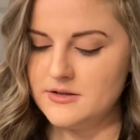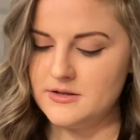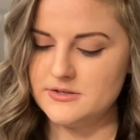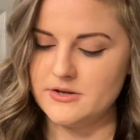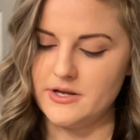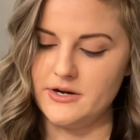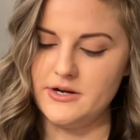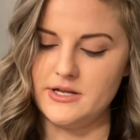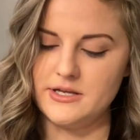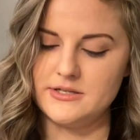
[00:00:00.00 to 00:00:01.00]
So here it
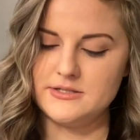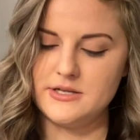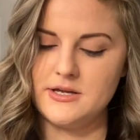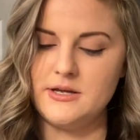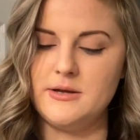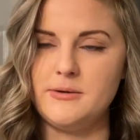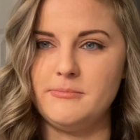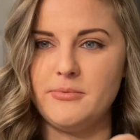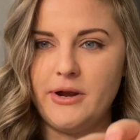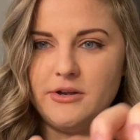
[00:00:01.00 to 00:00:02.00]
is,
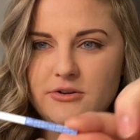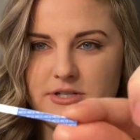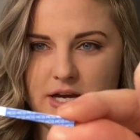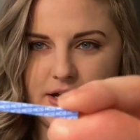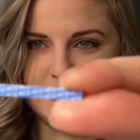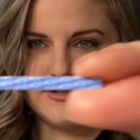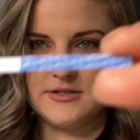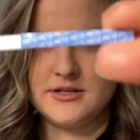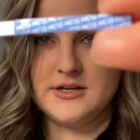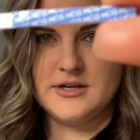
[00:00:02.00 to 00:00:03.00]
brand new test.